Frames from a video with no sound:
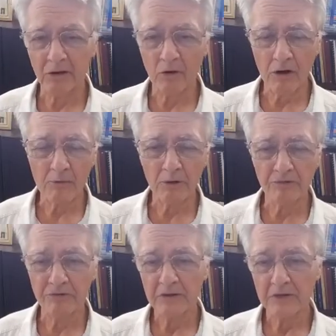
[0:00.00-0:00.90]

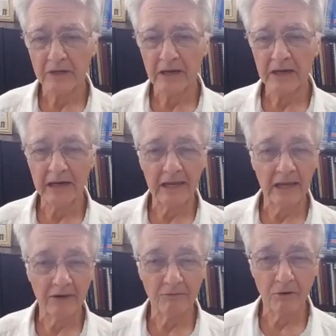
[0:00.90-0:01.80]
hormones,
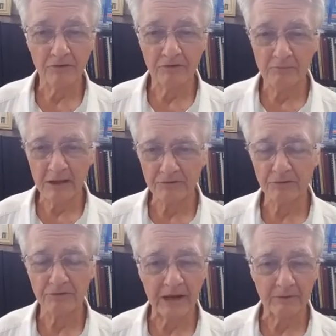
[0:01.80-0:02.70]
and of course the
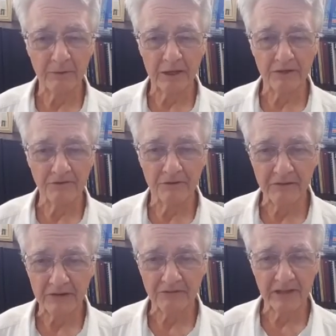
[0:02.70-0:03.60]
muscles now, because it
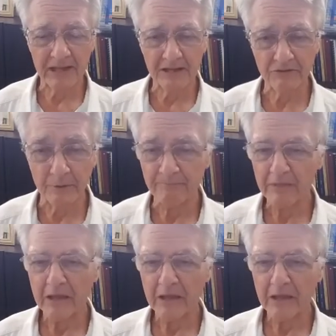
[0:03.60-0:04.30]
affects the calcium.